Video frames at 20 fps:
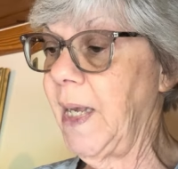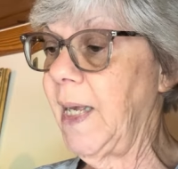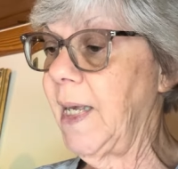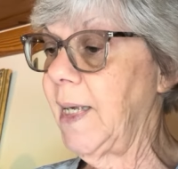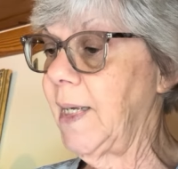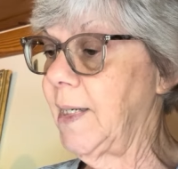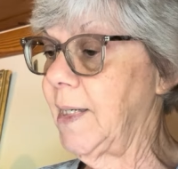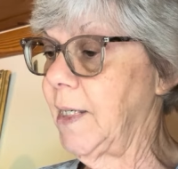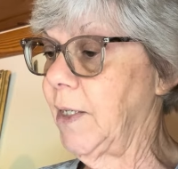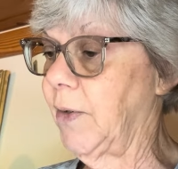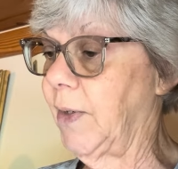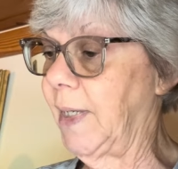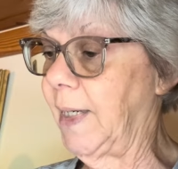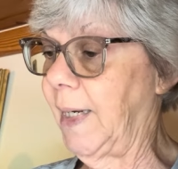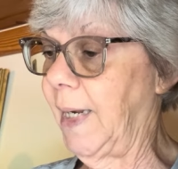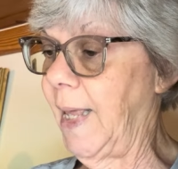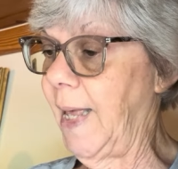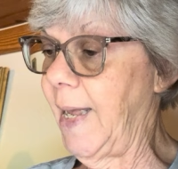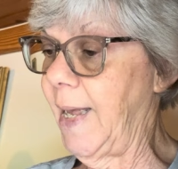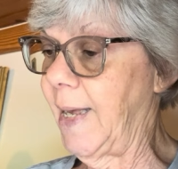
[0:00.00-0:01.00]
until
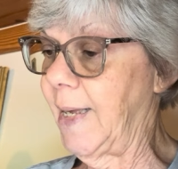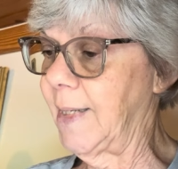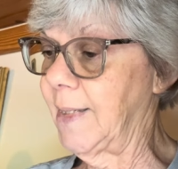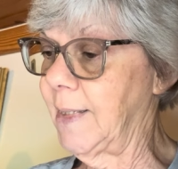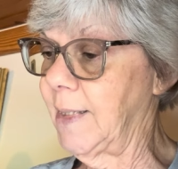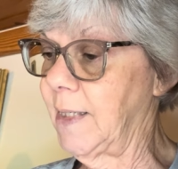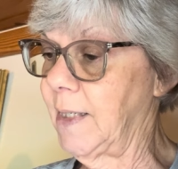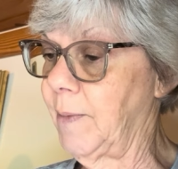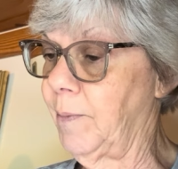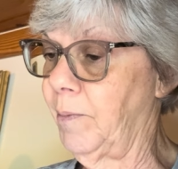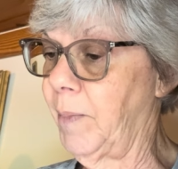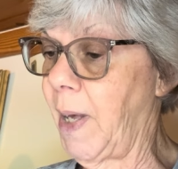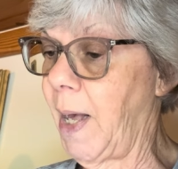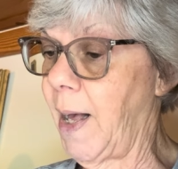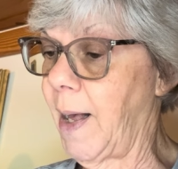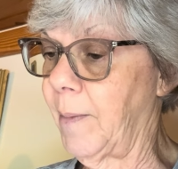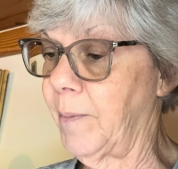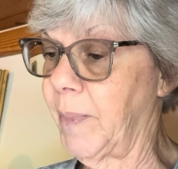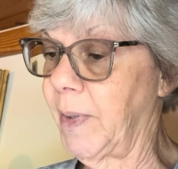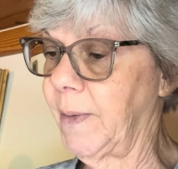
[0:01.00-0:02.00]
at last,
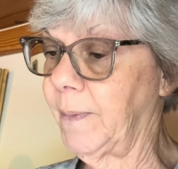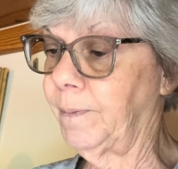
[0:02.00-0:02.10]
pop!